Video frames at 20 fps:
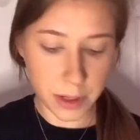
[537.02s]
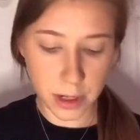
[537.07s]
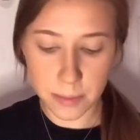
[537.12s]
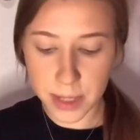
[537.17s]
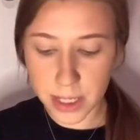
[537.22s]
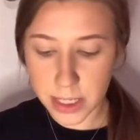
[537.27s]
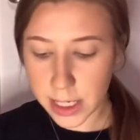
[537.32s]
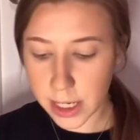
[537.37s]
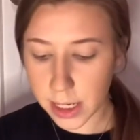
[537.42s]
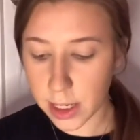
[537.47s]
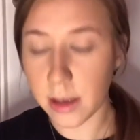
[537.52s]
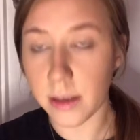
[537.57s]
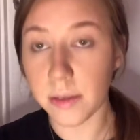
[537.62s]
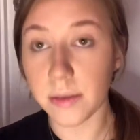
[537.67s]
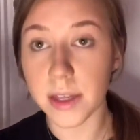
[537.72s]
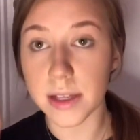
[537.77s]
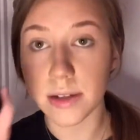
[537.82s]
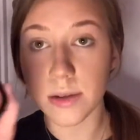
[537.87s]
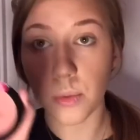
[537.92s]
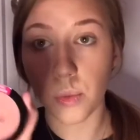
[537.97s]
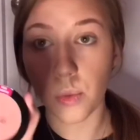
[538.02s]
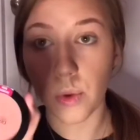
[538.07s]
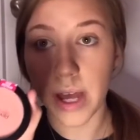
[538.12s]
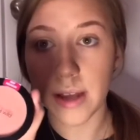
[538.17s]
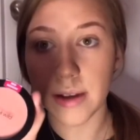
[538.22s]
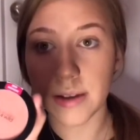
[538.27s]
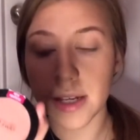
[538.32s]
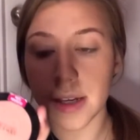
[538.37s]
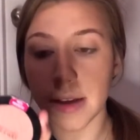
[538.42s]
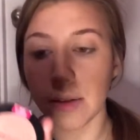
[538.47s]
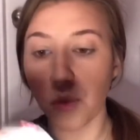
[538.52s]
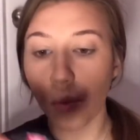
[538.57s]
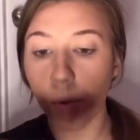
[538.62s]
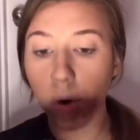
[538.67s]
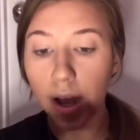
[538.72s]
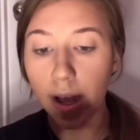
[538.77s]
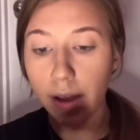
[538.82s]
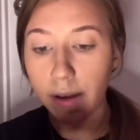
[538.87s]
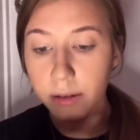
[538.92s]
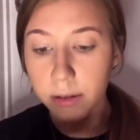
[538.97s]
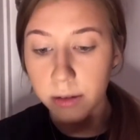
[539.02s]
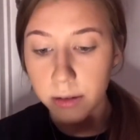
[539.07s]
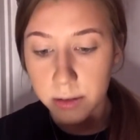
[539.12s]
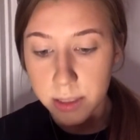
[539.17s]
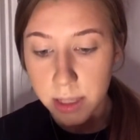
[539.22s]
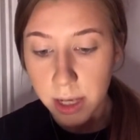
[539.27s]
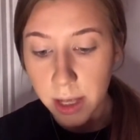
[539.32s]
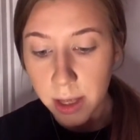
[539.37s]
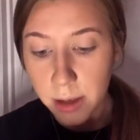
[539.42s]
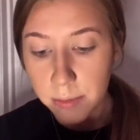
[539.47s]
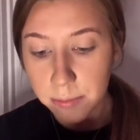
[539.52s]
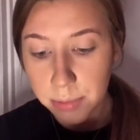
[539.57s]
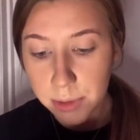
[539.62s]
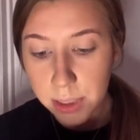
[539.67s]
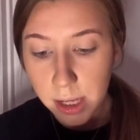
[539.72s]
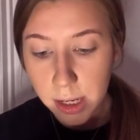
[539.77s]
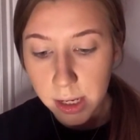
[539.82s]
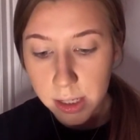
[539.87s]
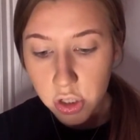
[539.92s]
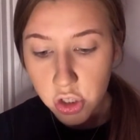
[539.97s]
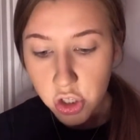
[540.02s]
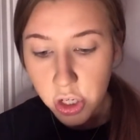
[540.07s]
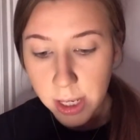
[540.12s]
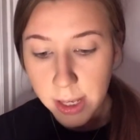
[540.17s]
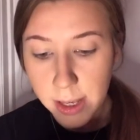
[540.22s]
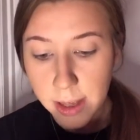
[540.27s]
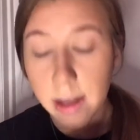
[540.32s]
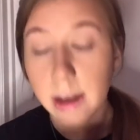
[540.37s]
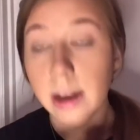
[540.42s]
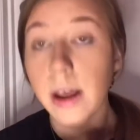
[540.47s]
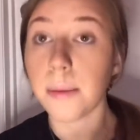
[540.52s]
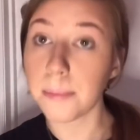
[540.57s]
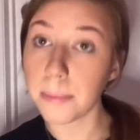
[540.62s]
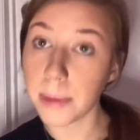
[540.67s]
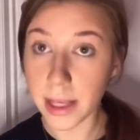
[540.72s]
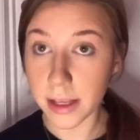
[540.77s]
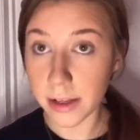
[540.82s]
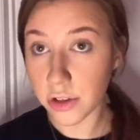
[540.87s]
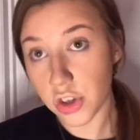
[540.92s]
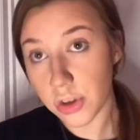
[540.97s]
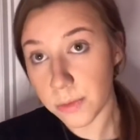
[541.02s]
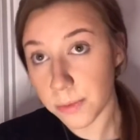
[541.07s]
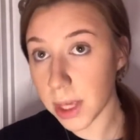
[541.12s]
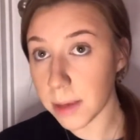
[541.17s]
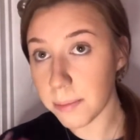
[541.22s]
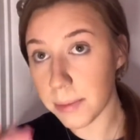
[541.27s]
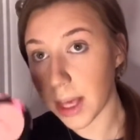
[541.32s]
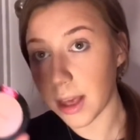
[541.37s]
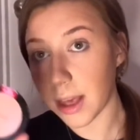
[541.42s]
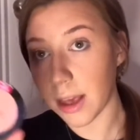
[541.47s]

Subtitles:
I'm gonna be taking this Wet n Wild blush in Pinch Me